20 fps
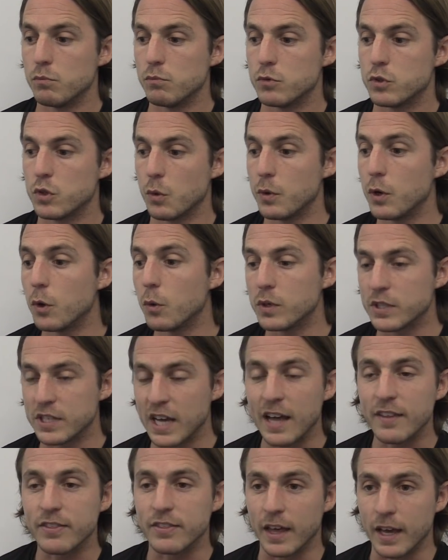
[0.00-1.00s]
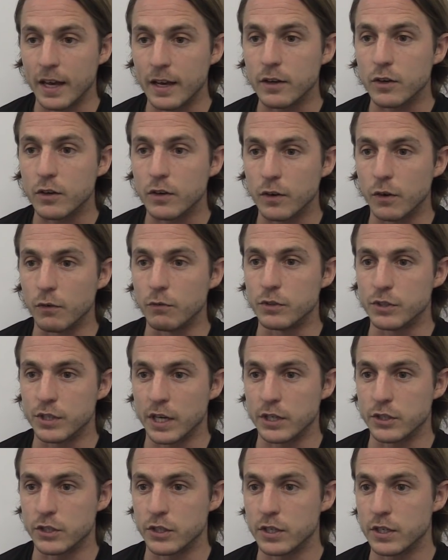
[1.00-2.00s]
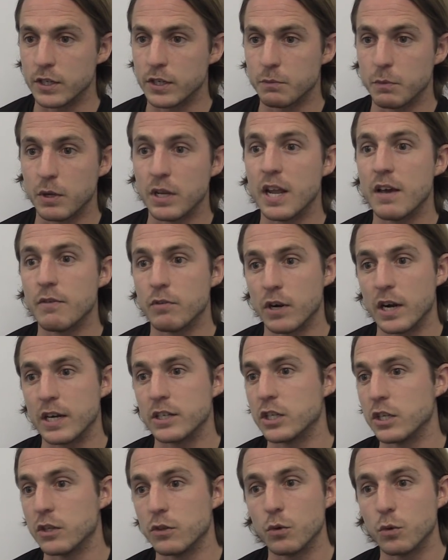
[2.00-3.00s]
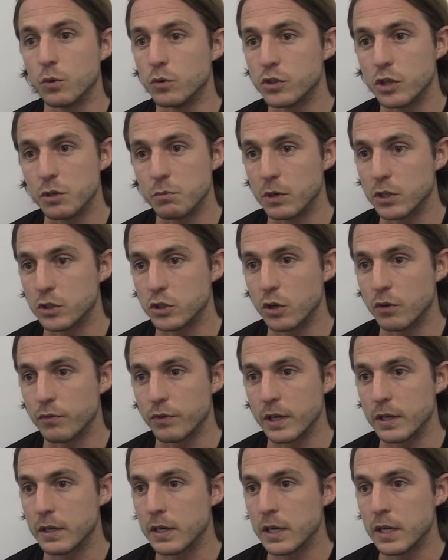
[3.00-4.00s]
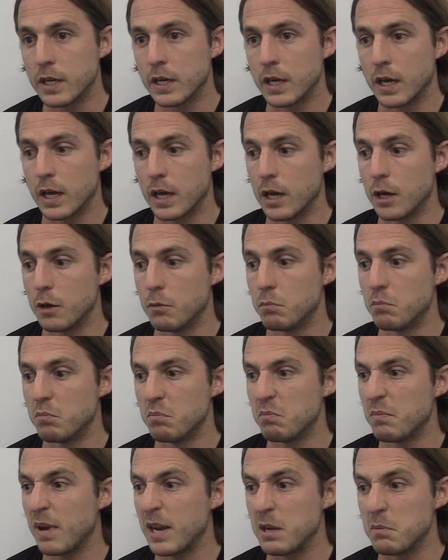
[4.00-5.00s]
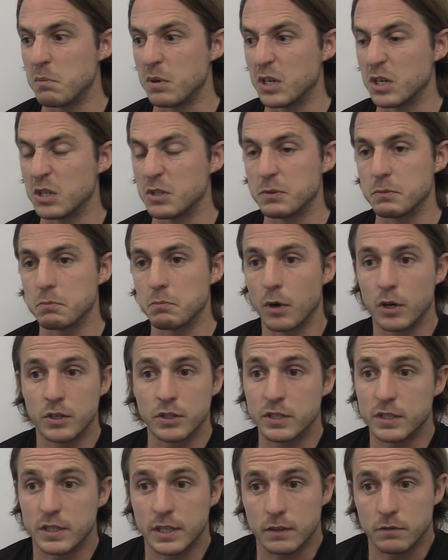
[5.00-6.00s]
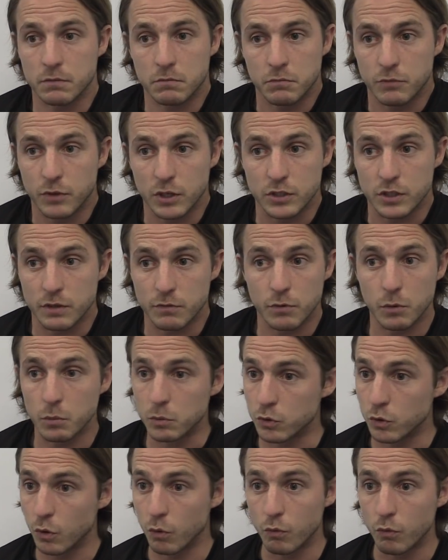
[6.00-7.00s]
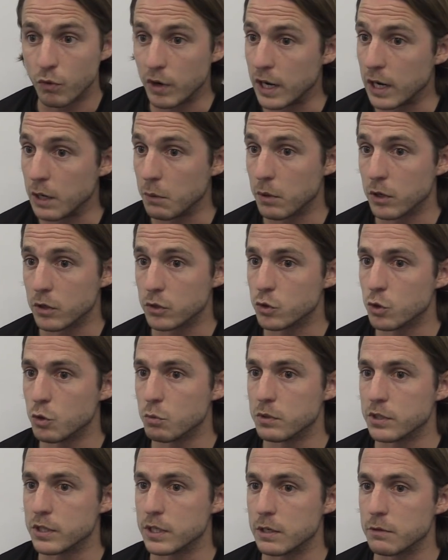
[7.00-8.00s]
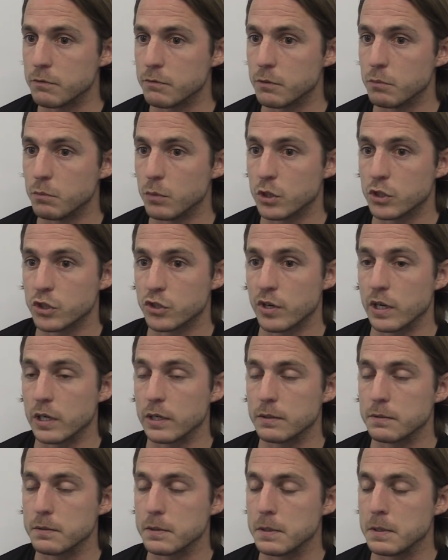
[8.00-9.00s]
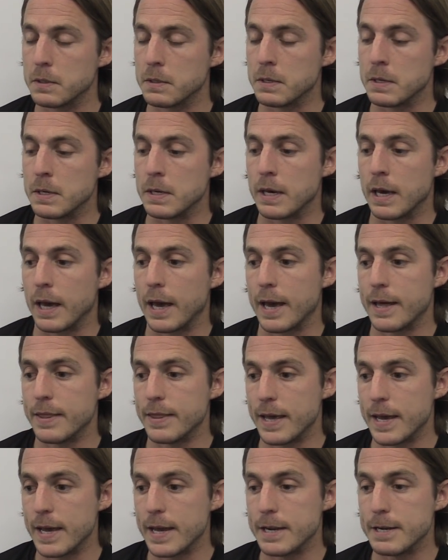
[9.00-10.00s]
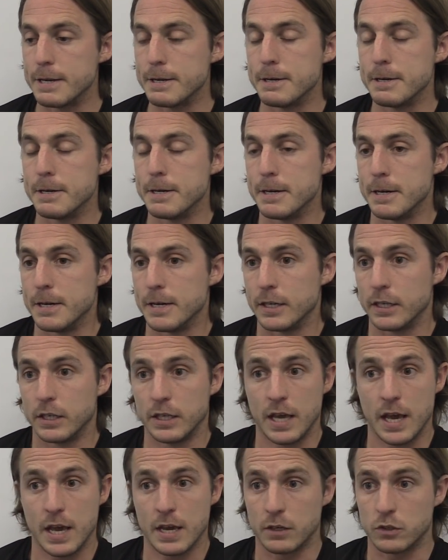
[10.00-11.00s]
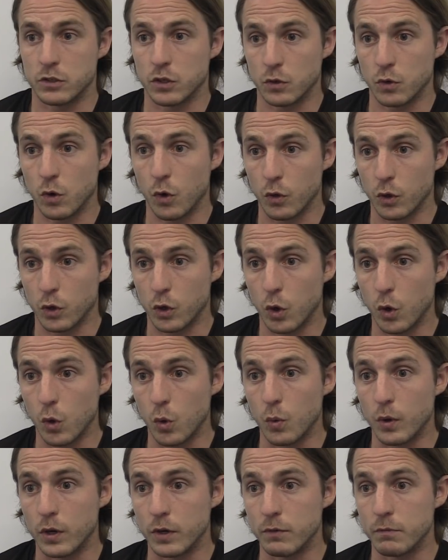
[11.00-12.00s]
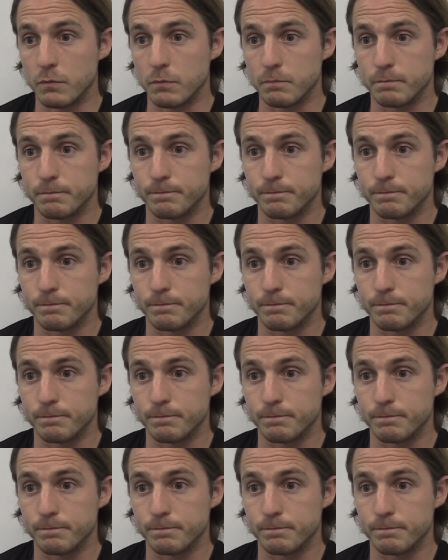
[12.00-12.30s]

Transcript: So we'd always had that conversation, but never actually thought too much of it. Mainly because first team football was not really where I saw myself and my strengths. And then, so got the call, and